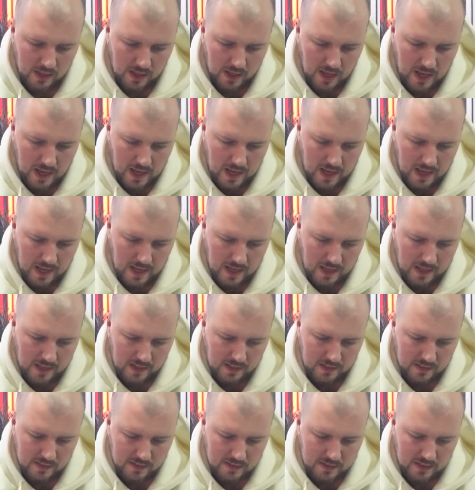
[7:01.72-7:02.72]

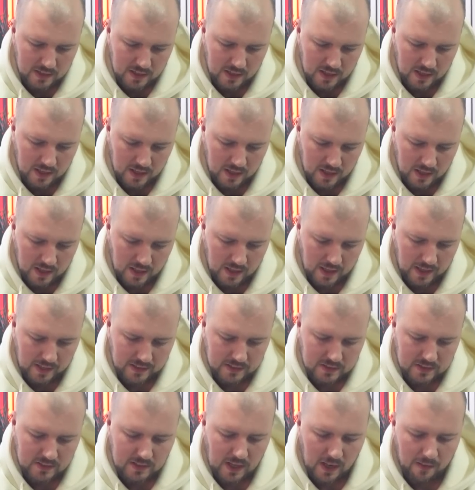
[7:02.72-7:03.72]
And
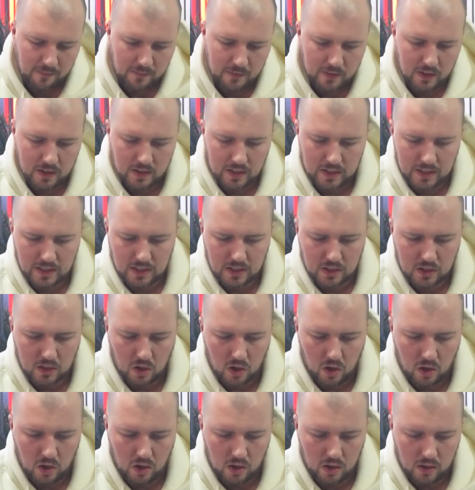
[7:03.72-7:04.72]
it's definitely
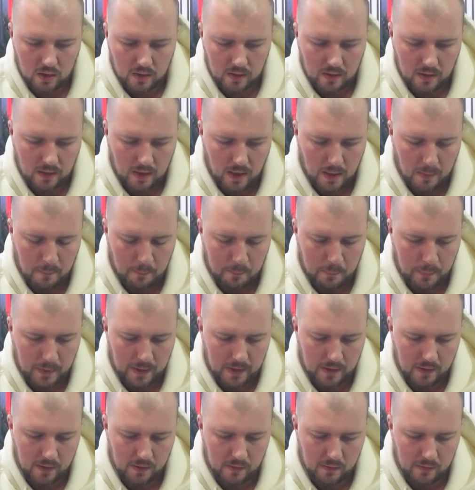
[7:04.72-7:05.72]
got a
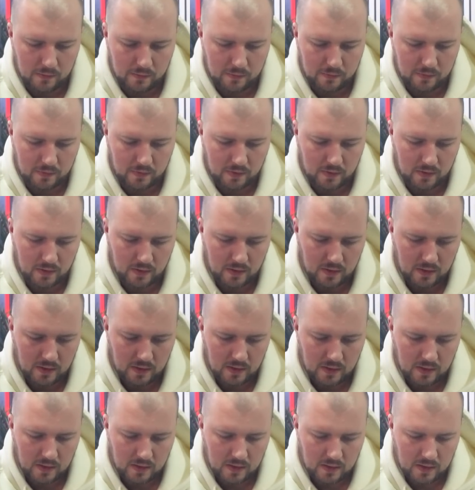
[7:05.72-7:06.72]
bit of
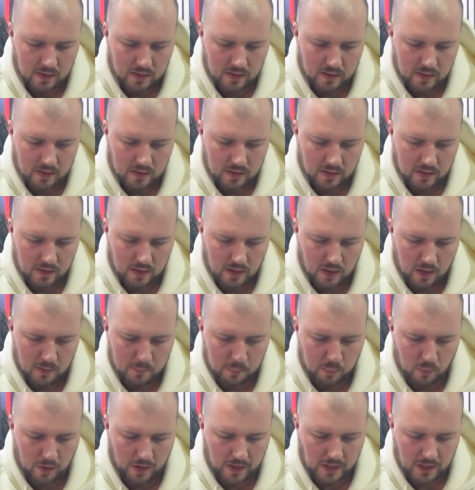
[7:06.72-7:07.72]

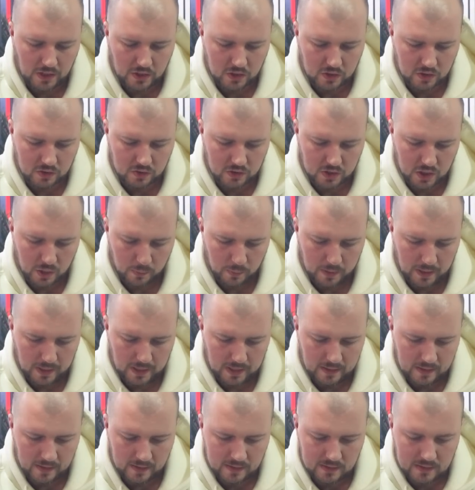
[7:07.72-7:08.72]
abrasion to it.
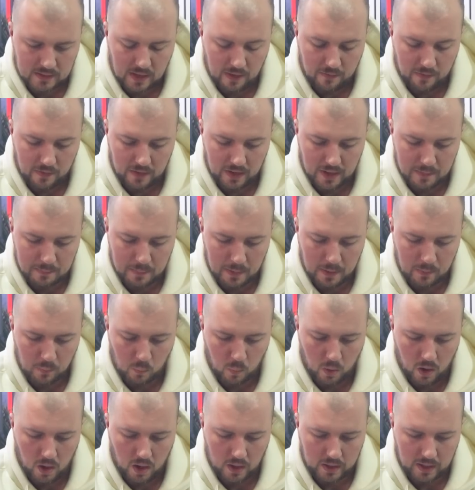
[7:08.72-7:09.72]
It's definitely been
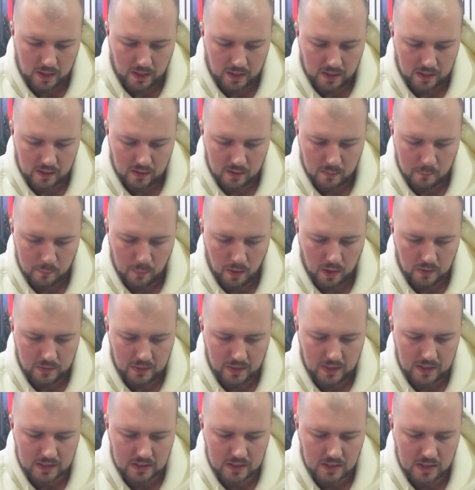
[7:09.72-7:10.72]
working, but I
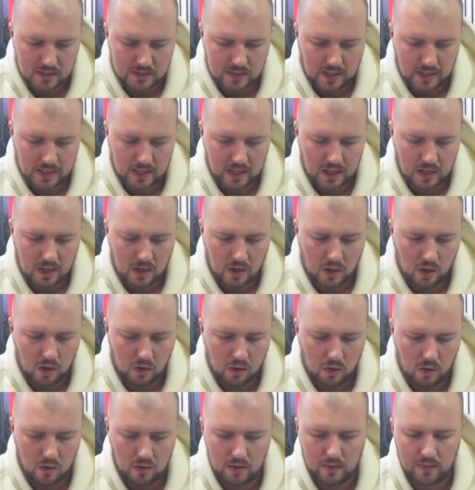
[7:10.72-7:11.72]
think it's going to take a lot
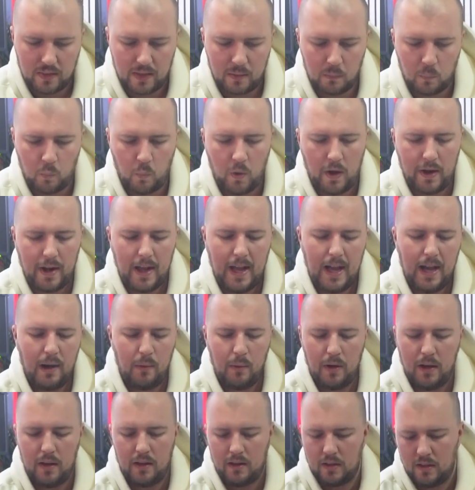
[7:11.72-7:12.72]
longer than 1
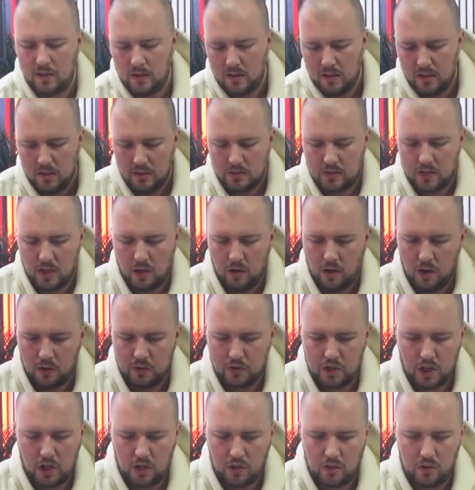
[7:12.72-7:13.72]
hour. So I'll
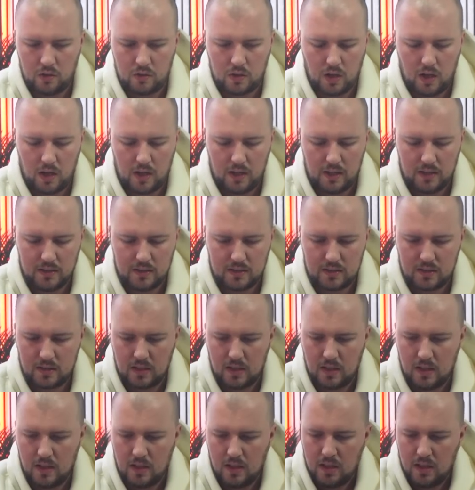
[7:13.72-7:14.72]
show you guys
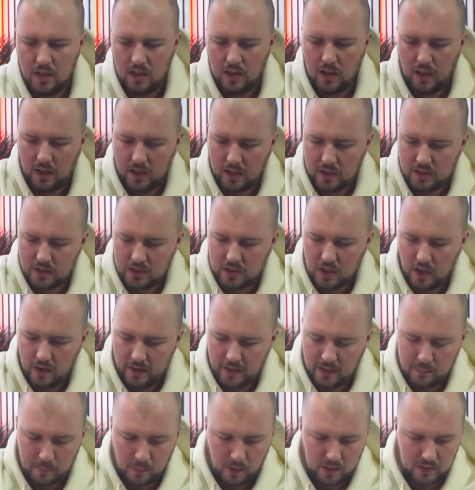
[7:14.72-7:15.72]
like a
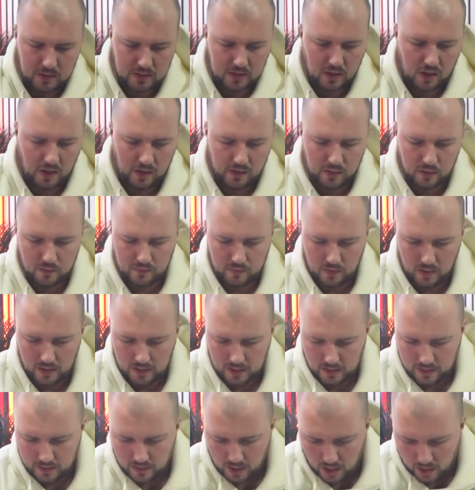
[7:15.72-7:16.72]
side by side of like
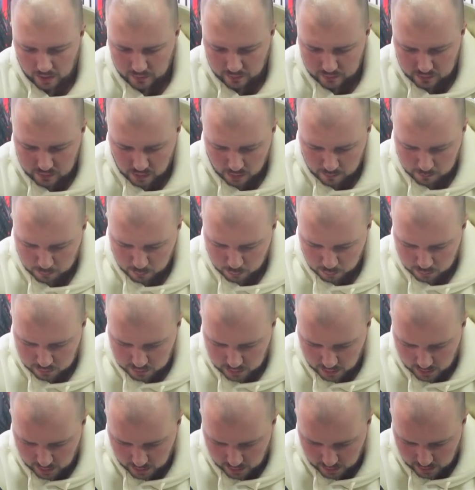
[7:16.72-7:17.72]
an untumbled
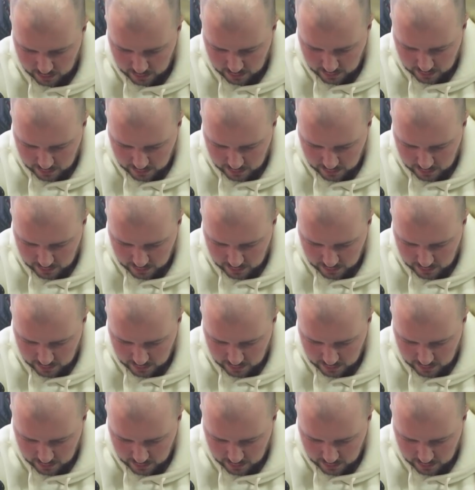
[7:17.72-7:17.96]
dart